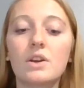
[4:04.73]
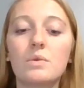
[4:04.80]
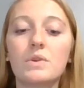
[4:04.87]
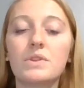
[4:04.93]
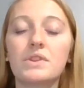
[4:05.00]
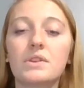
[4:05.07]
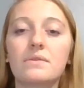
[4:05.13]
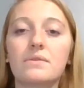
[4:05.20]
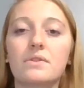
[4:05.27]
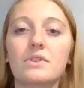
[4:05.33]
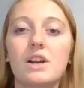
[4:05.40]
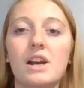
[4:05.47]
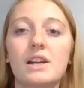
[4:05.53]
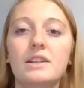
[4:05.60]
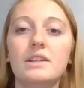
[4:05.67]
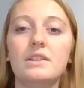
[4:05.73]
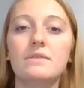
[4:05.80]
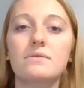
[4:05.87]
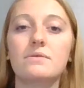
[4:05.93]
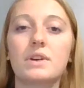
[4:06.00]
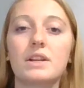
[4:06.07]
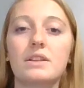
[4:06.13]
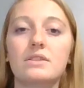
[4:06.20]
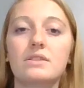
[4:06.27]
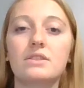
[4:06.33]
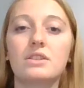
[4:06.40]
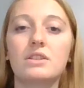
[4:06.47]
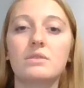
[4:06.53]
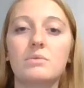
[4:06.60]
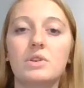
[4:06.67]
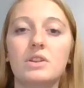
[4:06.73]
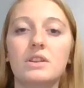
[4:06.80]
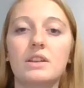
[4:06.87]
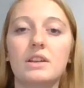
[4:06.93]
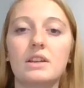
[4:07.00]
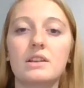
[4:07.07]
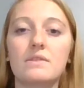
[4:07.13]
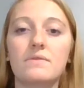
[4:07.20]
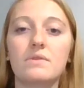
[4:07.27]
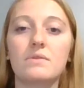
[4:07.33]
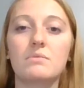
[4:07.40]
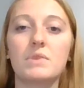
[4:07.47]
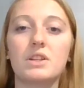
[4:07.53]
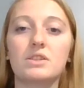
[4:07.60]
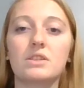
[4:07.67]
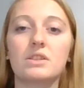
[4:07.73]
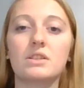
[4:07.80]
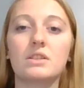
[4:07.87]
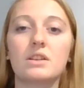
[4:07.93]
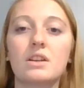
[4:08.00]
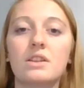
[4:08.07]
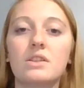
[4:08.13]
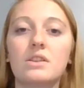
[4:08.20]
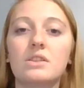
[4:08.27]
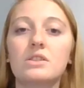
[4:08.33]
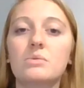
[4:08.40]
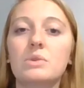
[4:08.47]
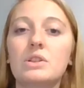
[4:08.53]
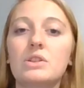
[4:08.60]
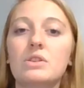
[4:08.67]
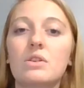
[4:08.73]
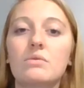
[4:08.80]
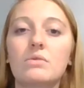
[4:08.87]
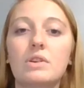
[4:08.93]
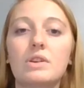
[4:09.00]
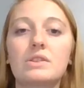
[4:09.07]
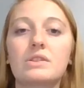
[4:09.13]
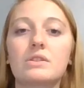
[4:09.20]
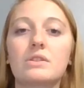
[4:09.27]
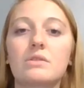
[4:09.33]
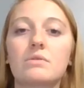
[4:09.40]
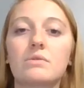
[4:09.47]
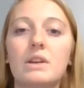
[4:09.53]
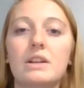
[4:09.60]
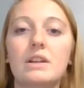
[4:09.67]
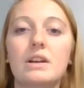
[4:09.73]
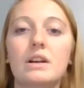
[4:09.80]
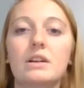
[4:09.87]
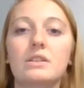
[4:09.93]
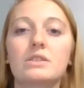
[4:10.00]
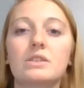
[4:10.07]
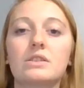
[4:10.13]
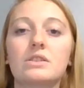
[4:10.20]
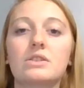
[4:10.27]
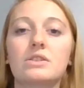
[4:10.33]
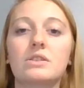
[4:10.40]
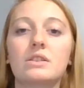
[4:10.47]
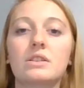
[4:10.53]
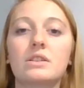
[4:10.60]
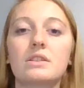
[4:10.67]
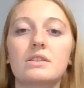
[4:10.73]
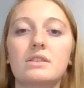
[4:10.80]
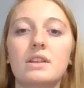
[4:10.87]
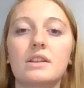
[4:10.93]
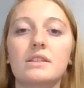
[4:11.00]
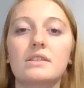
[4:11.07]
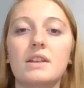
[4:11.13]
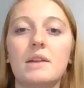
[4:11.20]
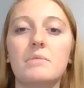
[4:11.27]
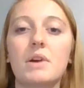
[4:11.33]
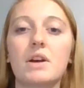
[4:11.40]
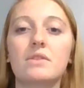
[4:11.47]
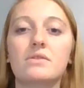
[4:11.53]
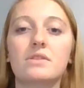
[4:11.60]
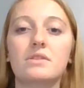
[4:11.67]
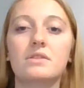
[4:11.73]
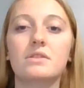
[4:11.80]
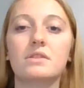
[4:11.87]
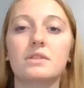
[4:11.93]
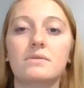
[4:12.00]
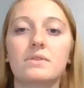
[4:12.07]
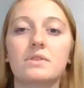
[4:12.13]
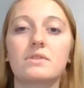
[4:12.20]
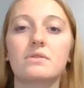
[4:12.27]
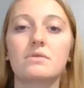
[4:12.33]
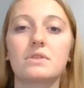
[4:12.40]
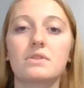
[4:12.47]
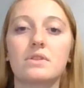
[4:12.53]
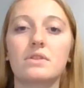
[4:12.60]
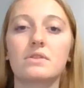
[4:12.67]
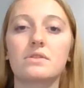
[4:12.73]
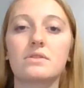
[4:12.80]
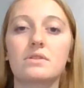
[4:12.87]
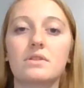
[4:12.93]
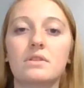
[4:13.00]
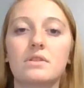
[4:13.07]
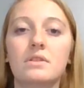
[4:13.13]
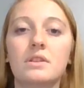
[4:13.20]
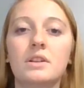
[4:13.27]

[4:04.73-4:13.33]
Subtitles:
With the variety of ways to communicate information, there should be no reason a radiologist can set time out to deliver the results.